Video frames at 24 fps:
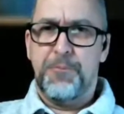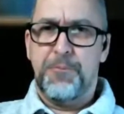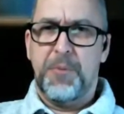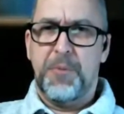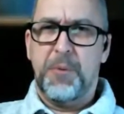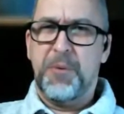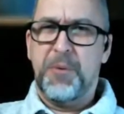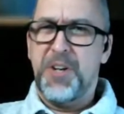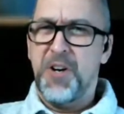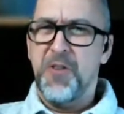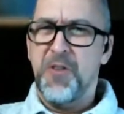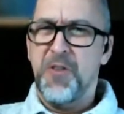
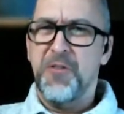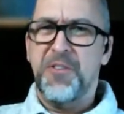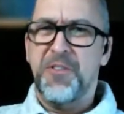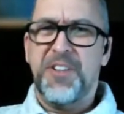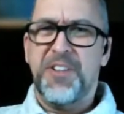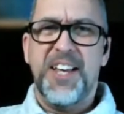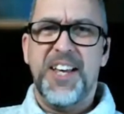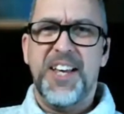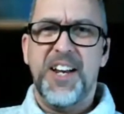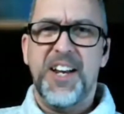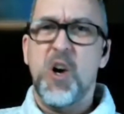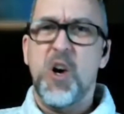but we don't
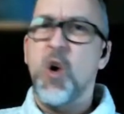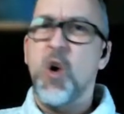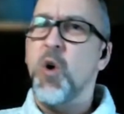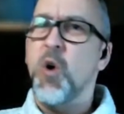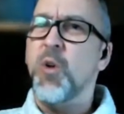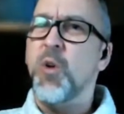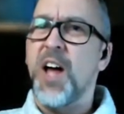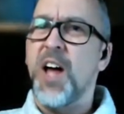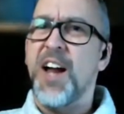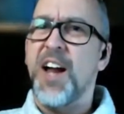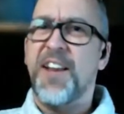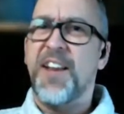get a
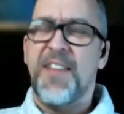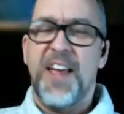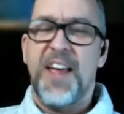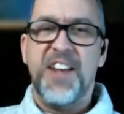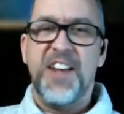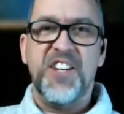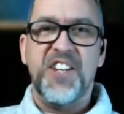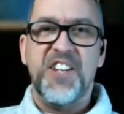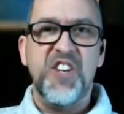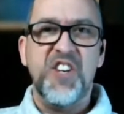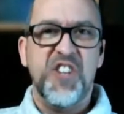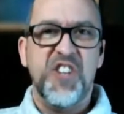whole lot of
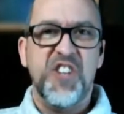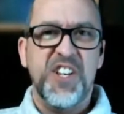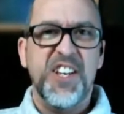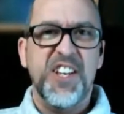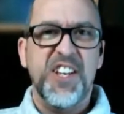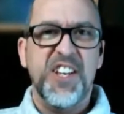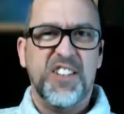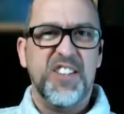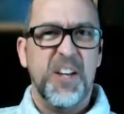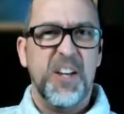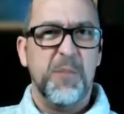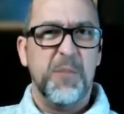that teaching
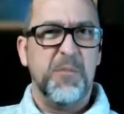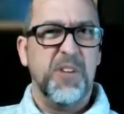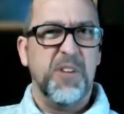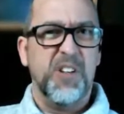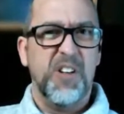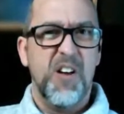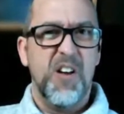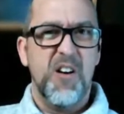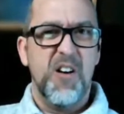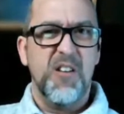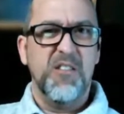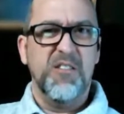except a
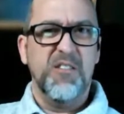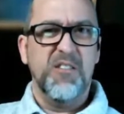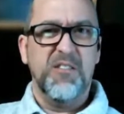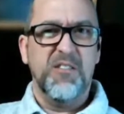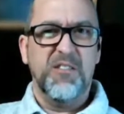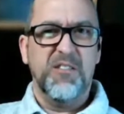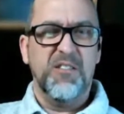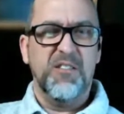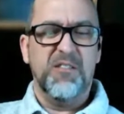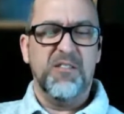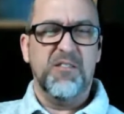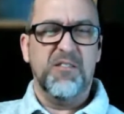long
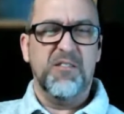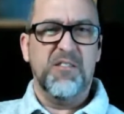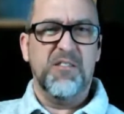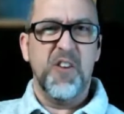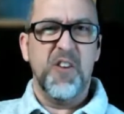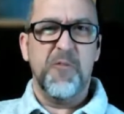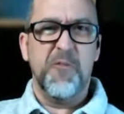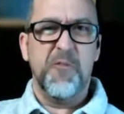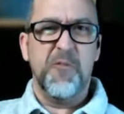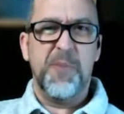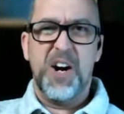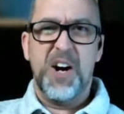
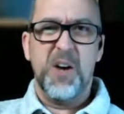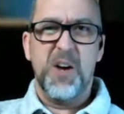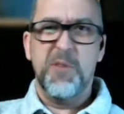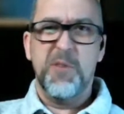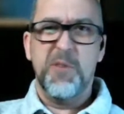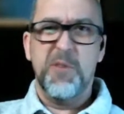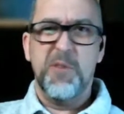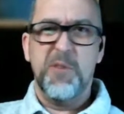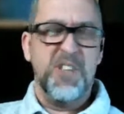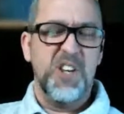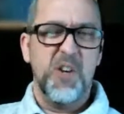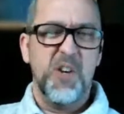run of
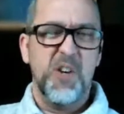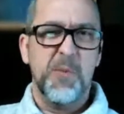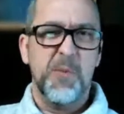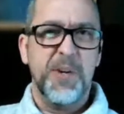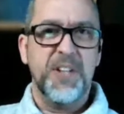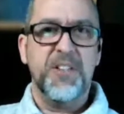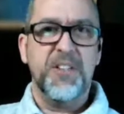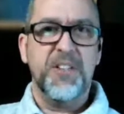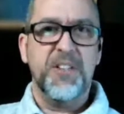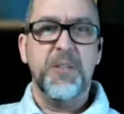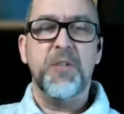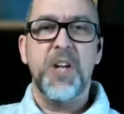parables that
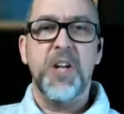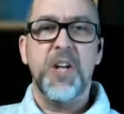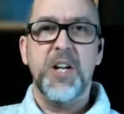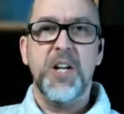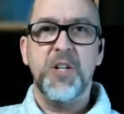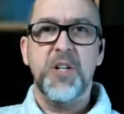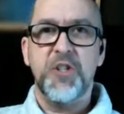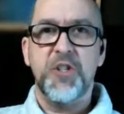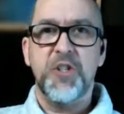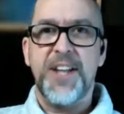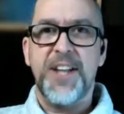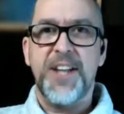nobody seems to
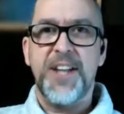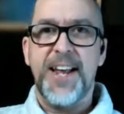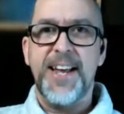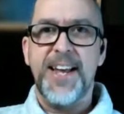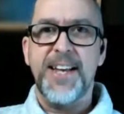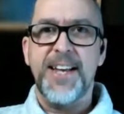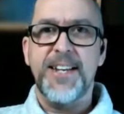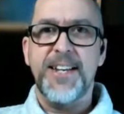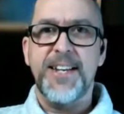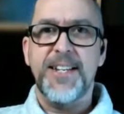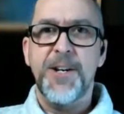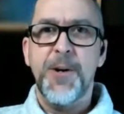understand.